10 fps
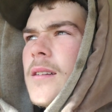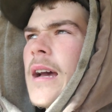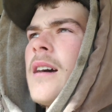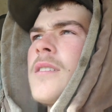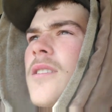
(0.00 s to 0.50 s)

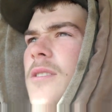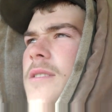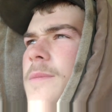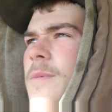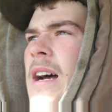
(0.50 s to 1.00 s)
Yeah, so
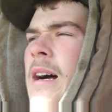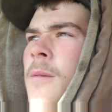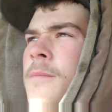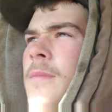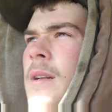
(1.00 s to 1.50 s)
it's
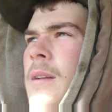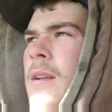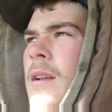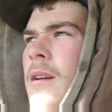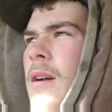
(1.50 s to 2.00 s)

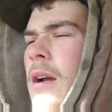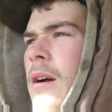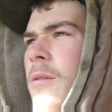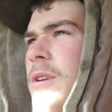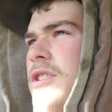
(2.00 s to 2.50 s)

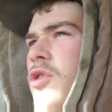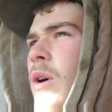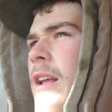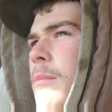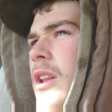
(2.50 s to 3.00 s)
it was
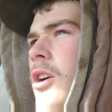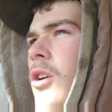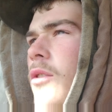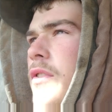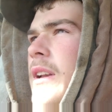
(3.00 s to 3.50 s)
20
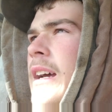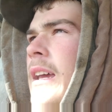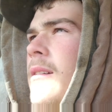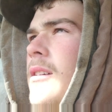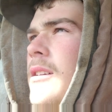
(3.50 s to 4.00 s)
below
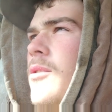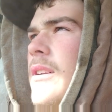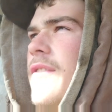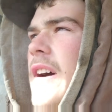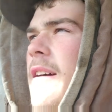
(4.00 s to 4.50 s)
overnight,
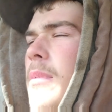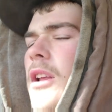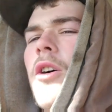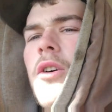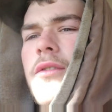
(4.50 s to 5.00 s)
25
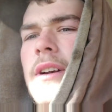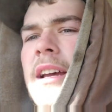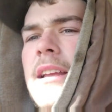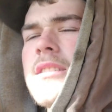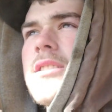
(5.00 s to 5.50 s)
below
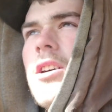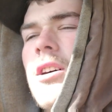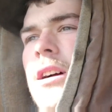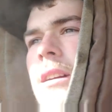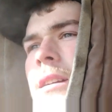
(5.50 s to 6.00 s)
overnight,
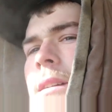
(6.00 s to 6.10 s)
so.